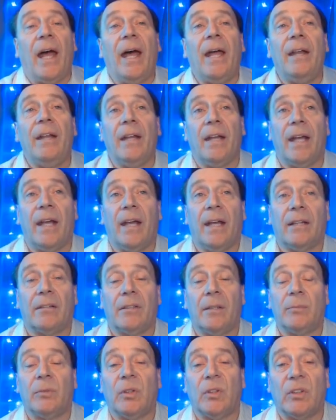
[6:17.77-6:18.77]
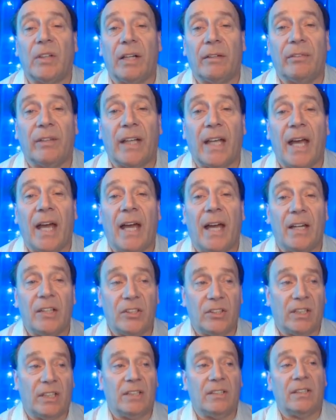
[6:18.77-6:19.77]
and a cryptographic
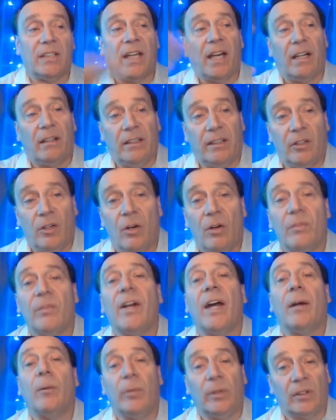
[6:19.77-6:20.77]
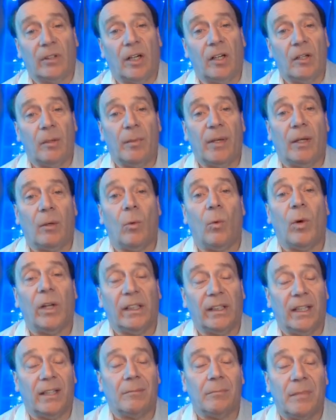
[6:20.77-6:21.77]
hash is carried over and we talk about
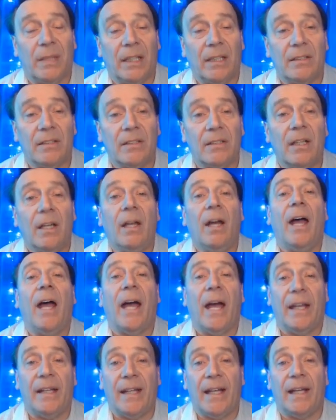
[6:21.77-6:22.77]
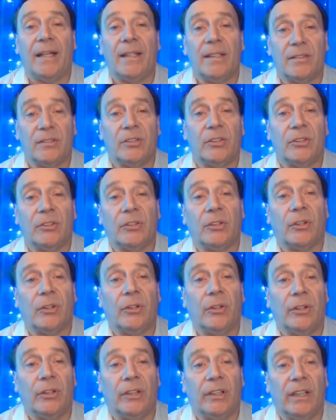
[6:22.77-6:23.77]
what that means and that is the
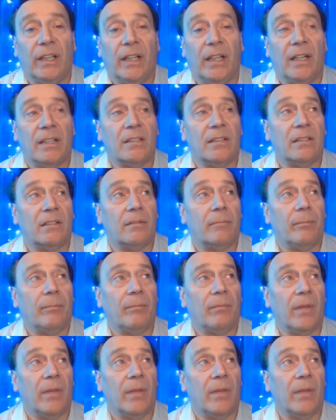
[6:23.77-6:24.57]
security it's a